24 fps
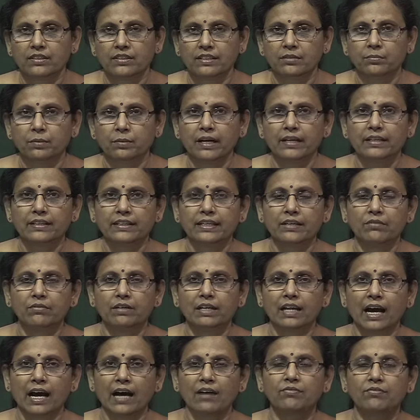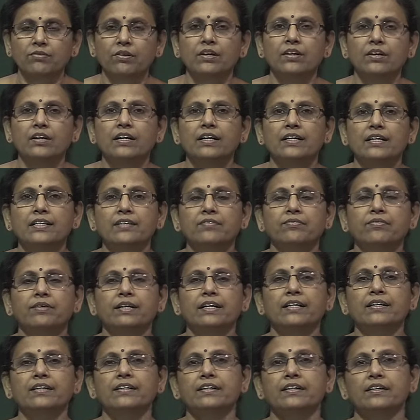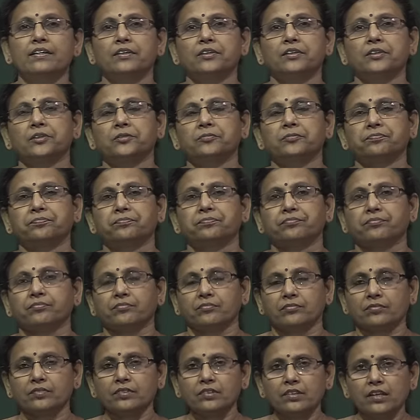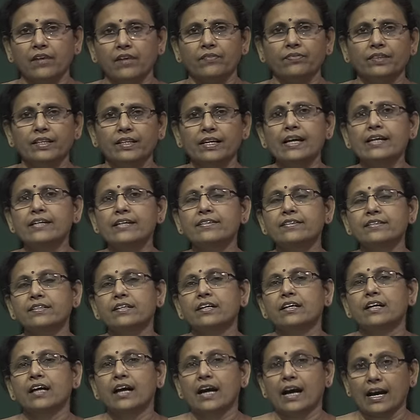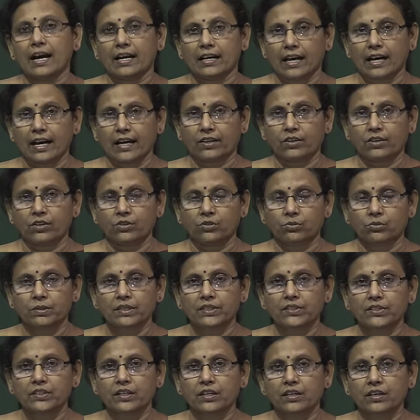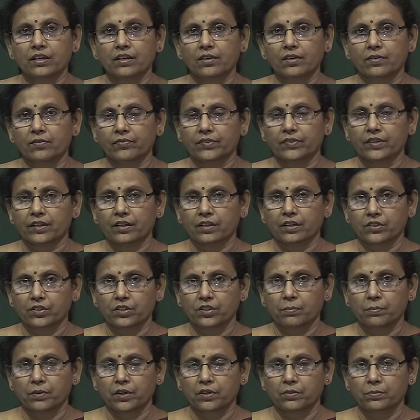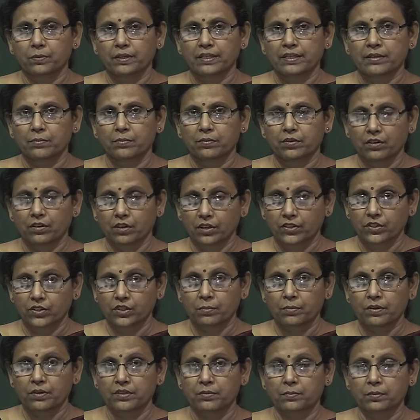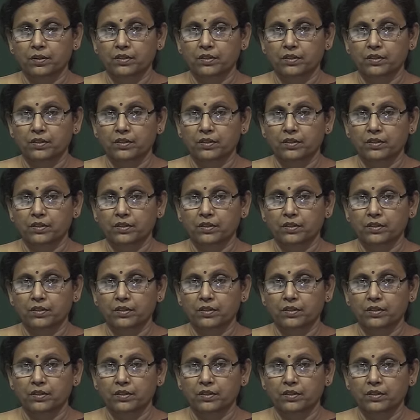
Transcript: In fact, they will have different threads across which the prospective customers